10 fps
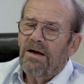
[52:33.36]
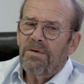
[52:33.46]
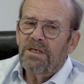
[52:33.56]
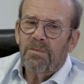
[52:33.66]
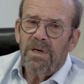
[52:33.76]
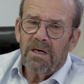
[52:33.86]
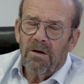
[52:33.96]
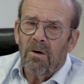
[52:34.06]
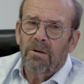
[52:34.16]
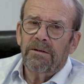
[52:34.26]
we have been
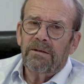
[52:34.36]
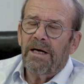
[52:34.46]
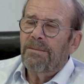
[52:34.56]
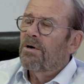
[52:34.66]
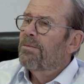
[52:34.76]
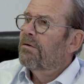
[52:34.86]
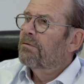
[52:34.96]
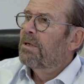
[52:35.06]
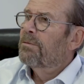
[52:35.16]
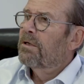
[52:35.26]
speaking all the time
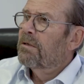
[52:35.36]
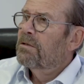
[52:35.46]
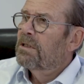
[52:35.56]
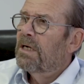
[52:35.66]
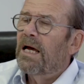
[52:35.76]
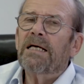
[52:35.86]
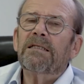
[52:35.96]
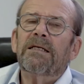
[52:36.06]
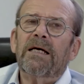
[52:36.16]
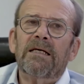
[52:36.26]
about criminology
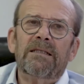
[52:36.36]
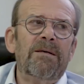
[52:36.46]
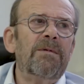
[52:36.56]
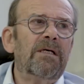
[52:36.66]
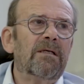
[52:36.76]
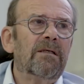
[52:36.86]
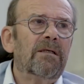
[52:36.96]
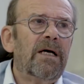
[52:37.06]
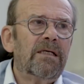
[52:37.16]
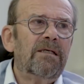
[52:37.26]
as an
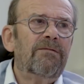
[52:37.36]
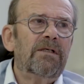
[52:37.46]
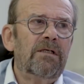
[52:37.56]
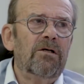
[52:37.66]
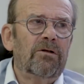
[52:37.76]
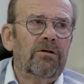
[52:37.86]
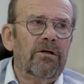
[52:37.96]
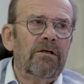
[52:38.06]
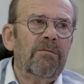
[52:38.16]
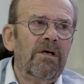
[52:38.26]
academic activity, the
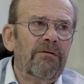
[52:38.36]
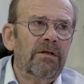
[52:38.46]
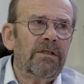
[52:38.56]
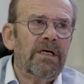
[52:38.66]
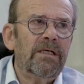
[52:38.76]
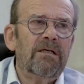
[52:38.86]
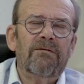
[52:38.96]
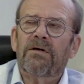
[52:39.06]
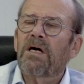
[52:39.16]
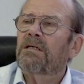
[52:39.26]
autonomy of the
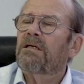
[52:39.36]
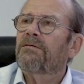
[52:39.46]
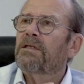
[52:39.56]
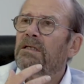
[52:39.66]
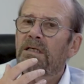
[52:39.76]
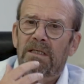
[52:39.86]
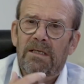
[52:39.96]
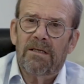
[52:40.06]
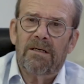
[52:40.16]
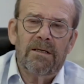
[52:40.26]
scientific
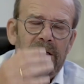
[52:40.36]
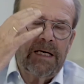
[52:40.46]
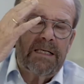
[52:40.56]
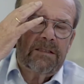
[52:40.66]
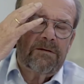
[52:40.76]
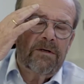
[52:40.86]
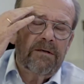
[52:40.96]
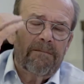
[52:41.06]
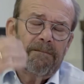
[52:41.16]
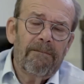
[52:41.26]
activity, and
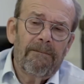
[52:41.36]
so